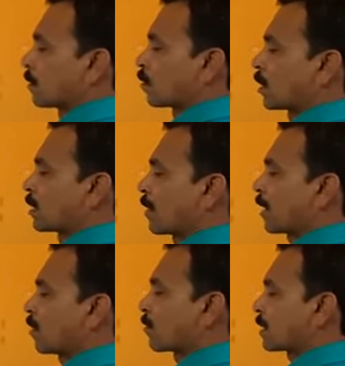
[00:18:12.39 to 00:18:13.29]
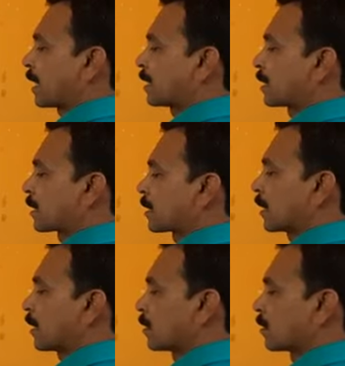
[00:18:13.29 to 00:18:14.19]
What is value of sine
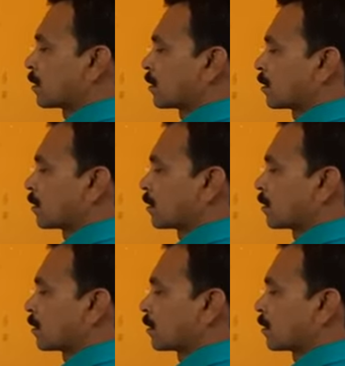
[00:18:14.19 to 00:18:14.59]
60?